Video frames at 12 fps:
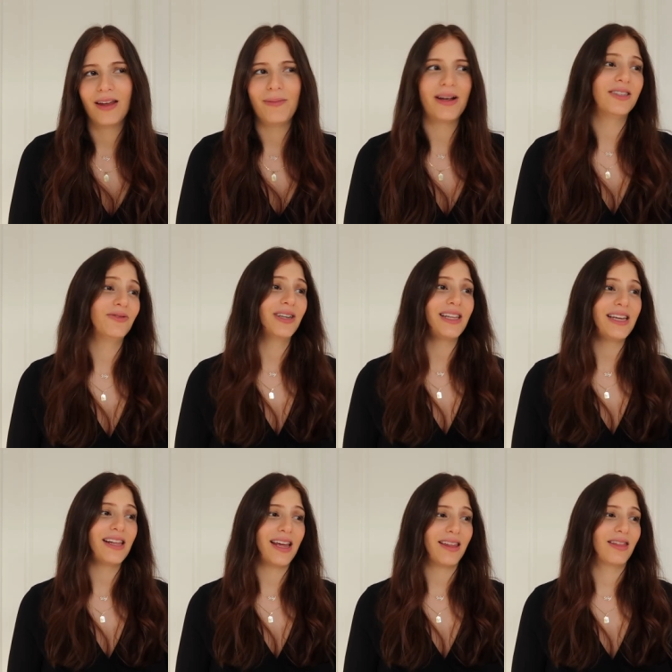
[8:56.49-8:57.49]
Because really,
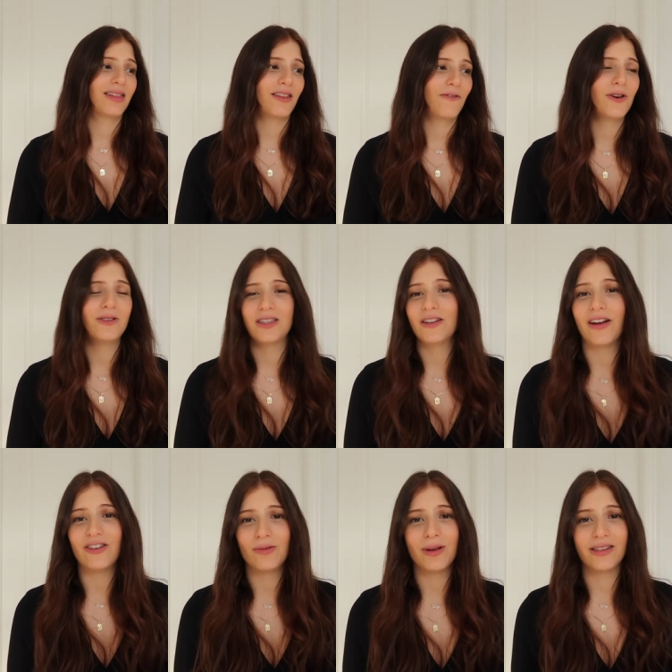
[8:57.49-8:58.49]
like, the fruits and the
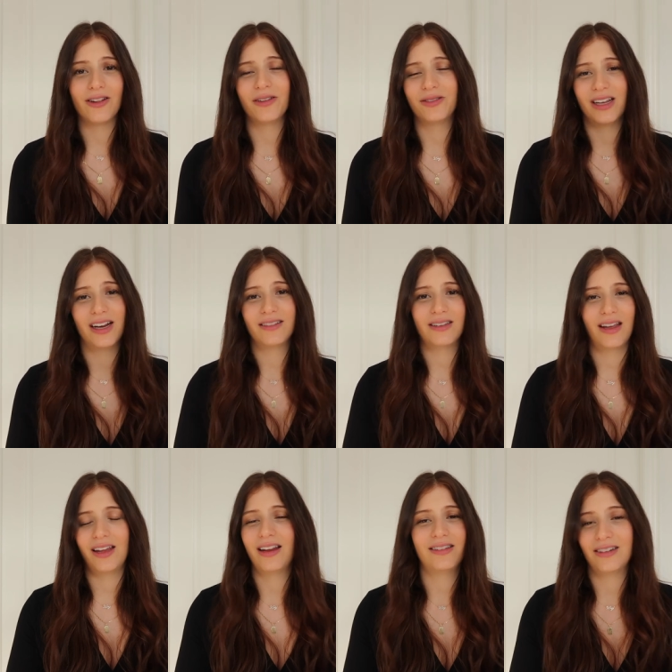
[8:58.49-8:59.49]
vegetables and all those things,
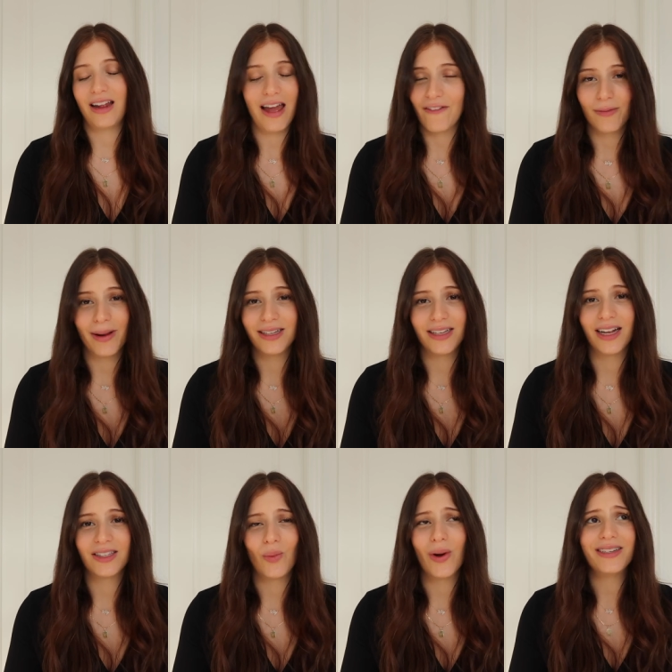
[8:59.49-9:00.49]
it doesn't ever make
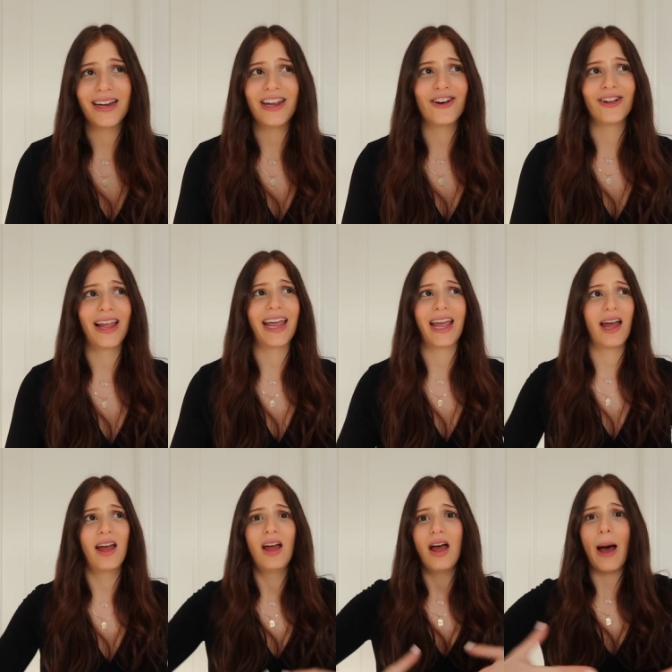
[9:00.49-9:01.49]
sense. One day you're like
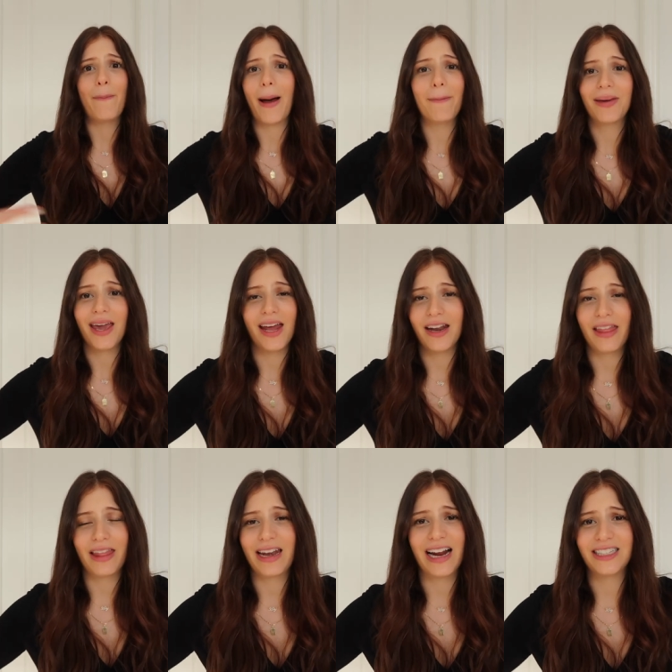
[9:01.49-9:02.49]
a pumpkin, and
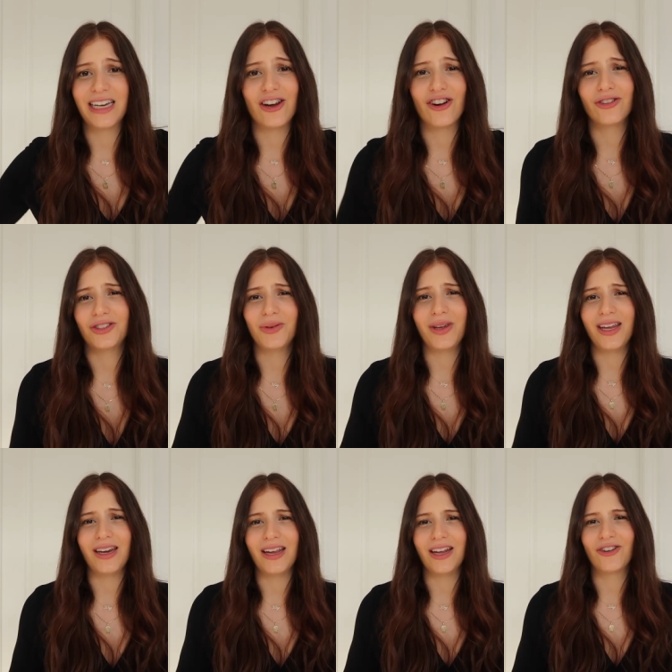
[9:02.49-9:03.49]
then the next day you're a
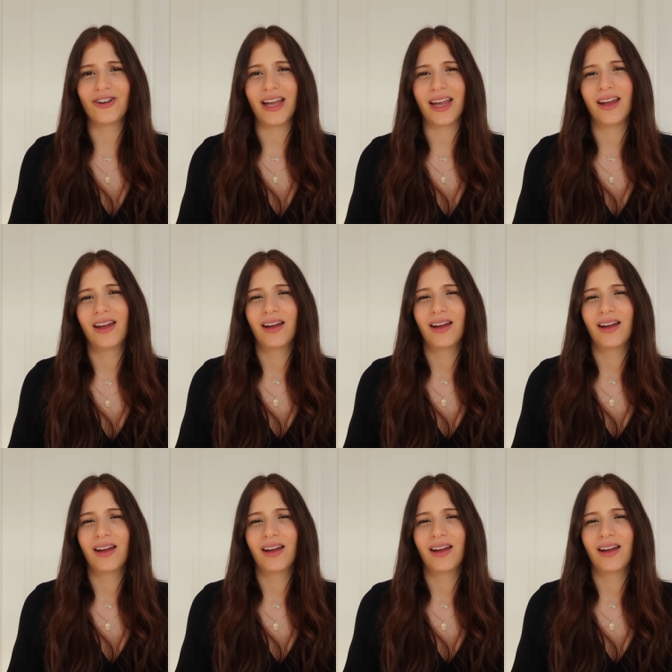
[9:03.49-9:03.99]
zucchini, and you're like,